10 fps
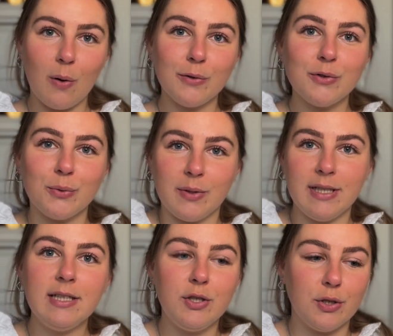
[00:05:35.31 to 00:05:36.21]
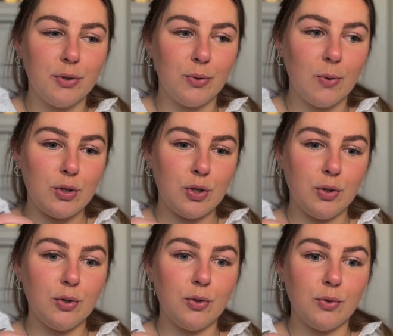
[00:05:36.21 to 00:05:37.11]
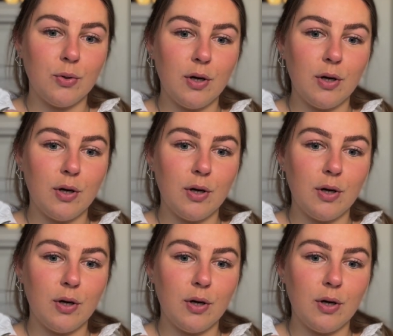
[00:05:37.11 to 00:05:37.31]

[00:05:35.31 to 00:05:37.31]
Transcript: also lead you to